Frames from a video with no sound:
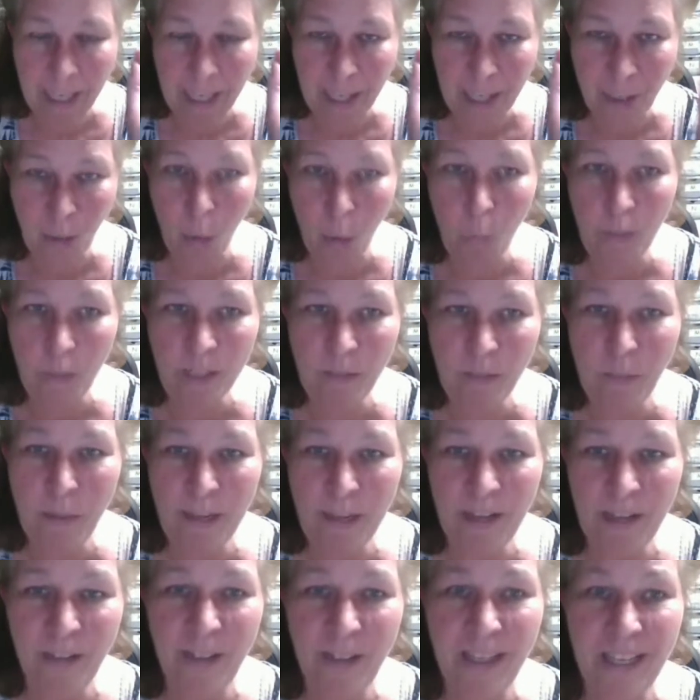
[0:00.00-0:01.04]
It's always
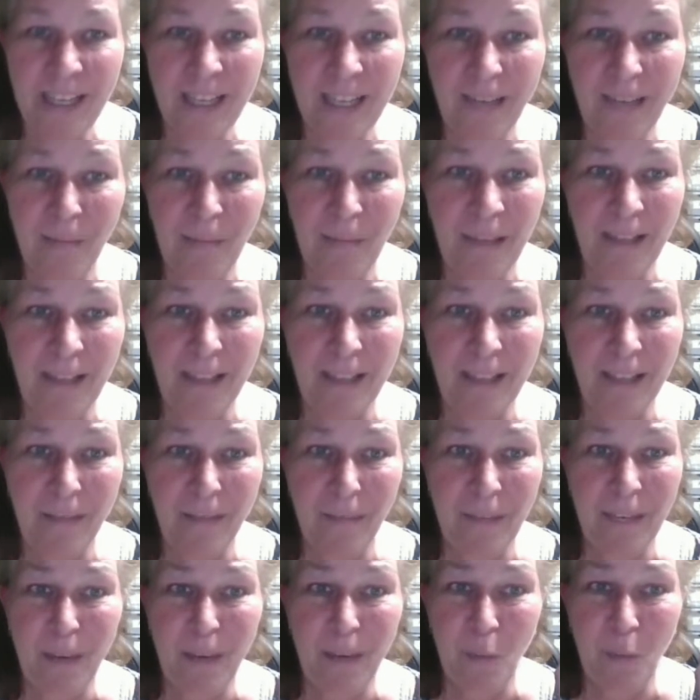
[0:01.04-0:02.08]
better than emailing
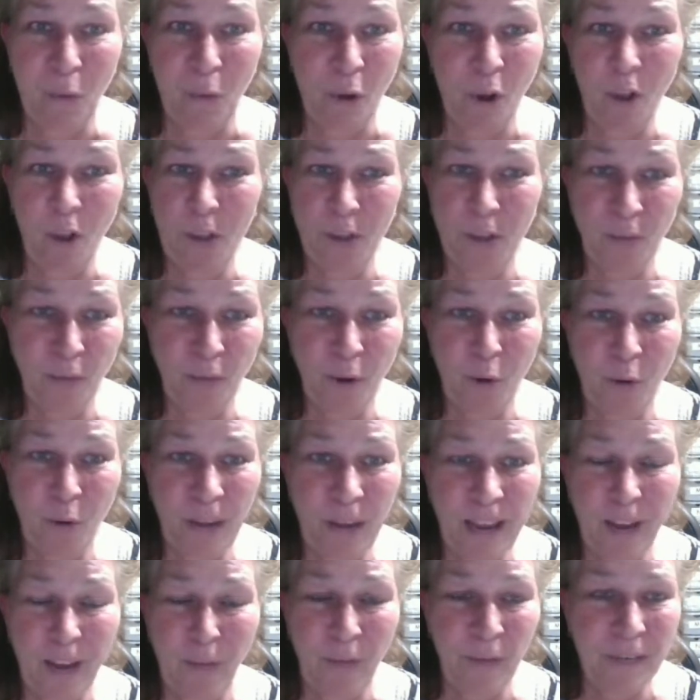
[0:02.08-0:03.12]
me. We're on the road
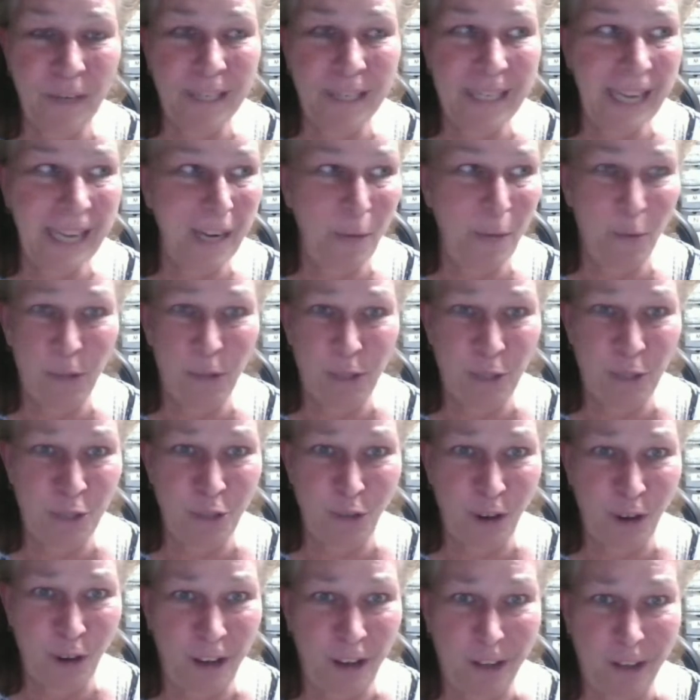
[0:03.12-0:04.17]
every day with the
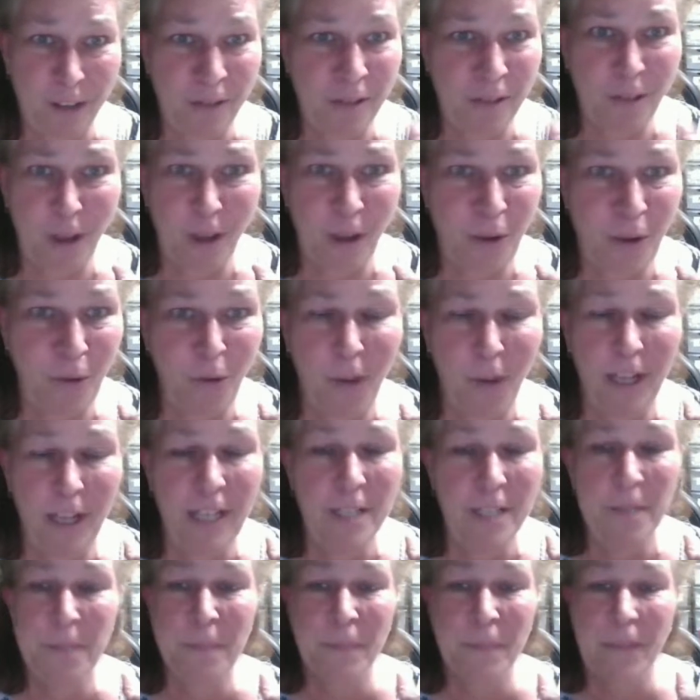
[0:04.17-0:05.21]
truck, so
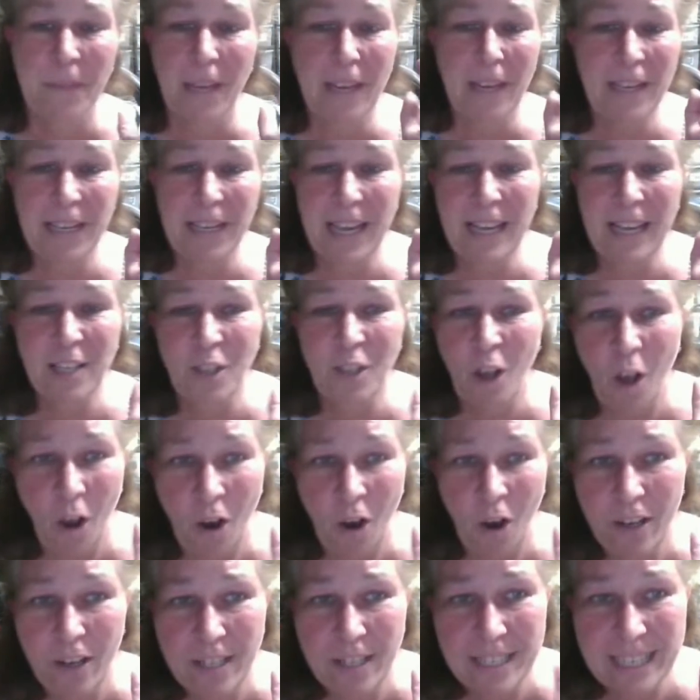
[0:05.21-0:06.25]
it's
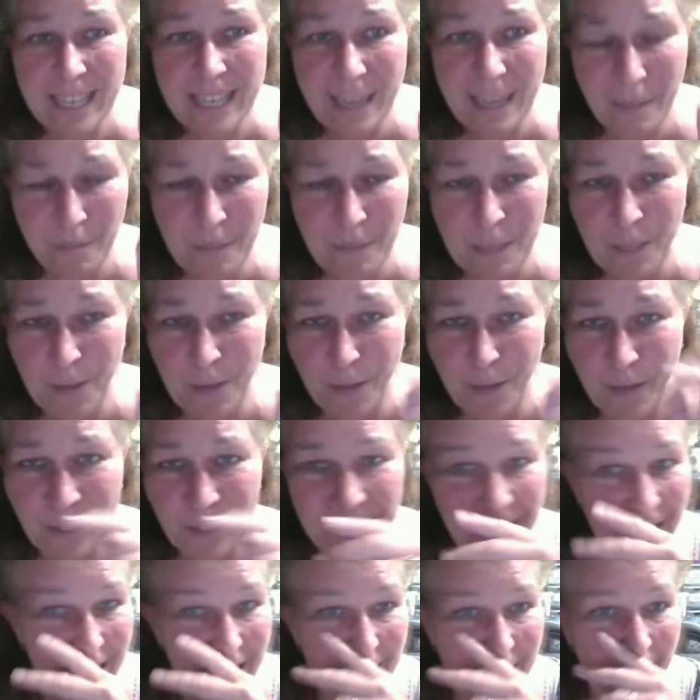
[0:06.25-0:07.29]
hard to get me during
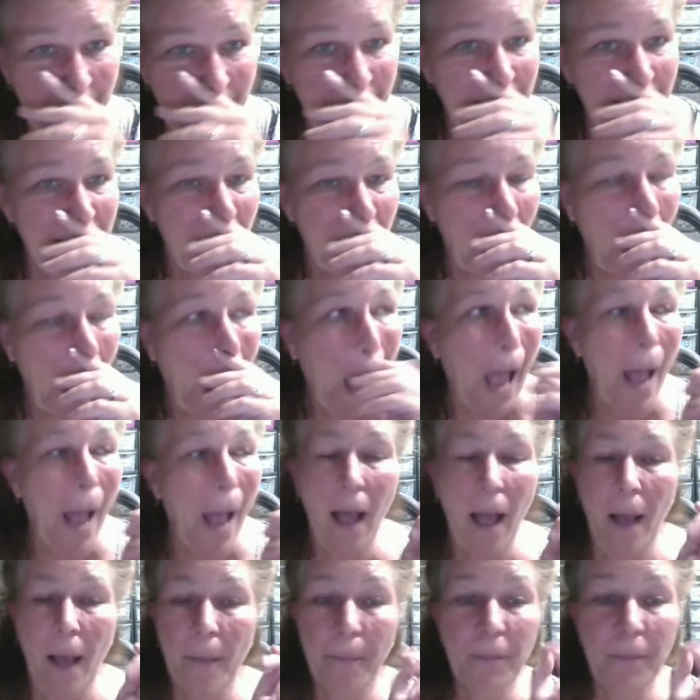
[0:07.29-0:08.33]
the day,
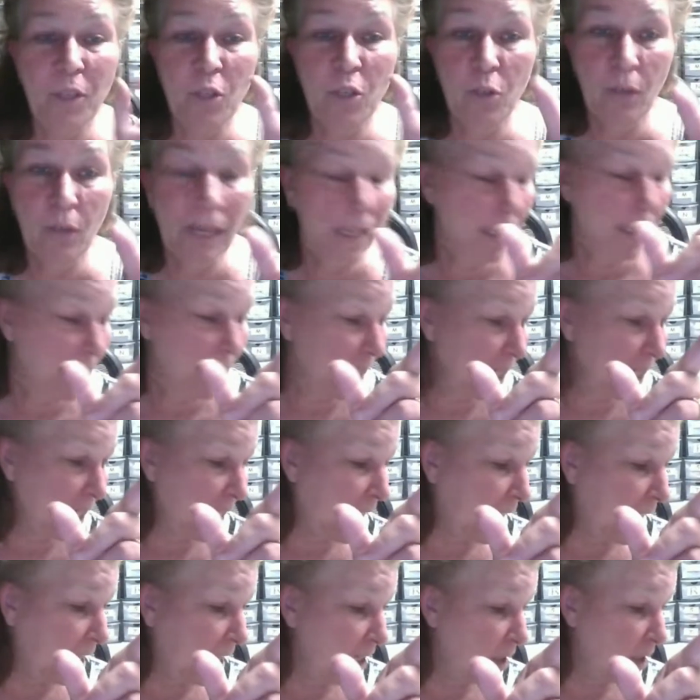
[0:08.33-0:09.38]
but you guys can
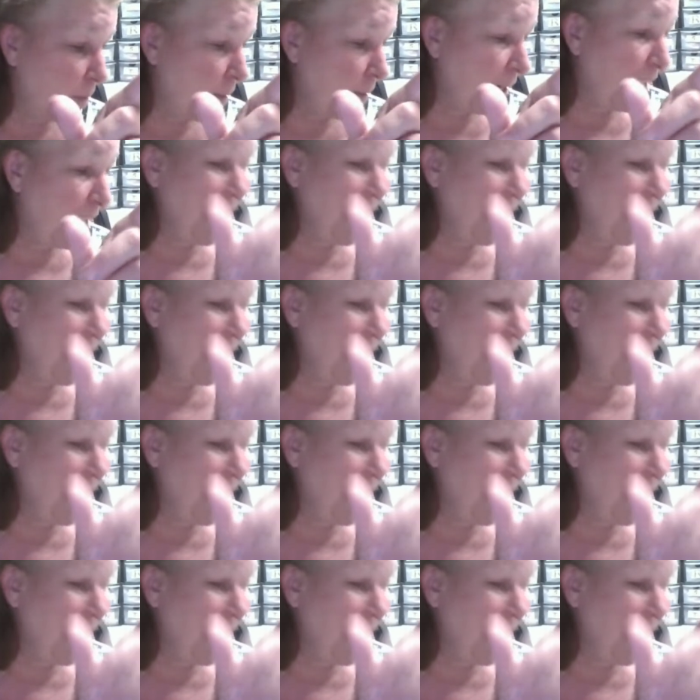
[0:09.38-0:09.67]
text me.